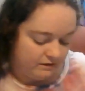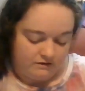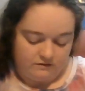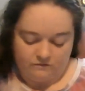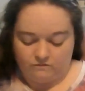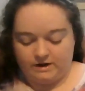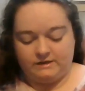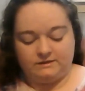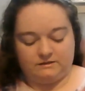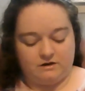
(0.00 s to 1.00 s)
when I
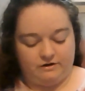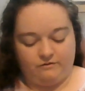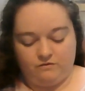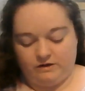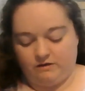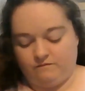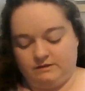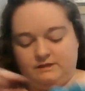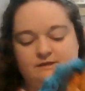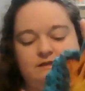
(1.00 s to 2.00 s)
started working with
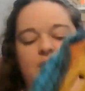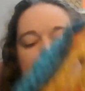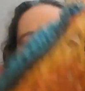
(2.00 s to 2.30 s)
this cake,